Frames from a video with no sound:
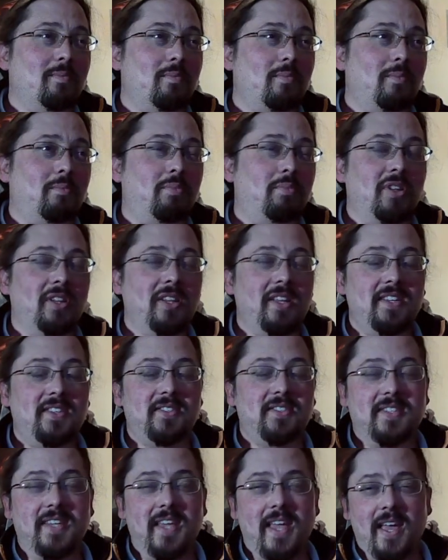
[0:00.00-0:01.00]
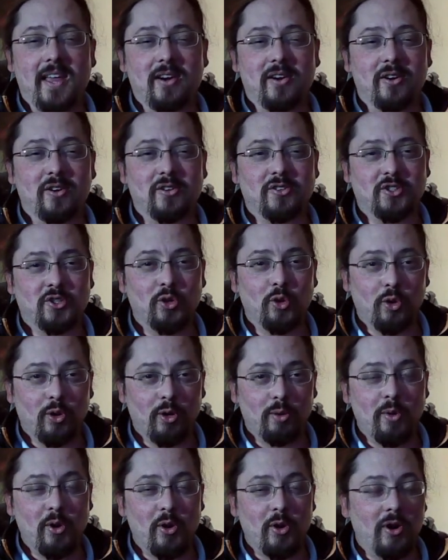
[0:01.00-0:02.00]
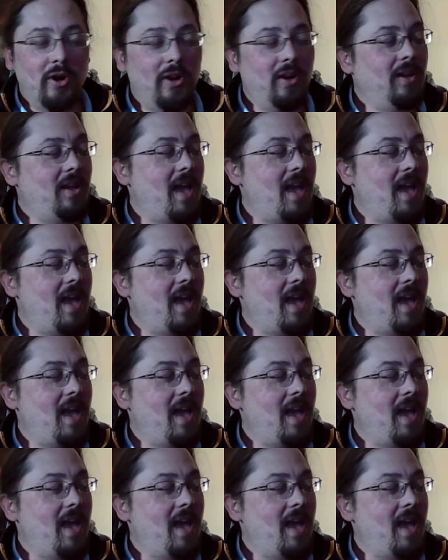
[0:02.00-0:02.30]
police scanner scoreboard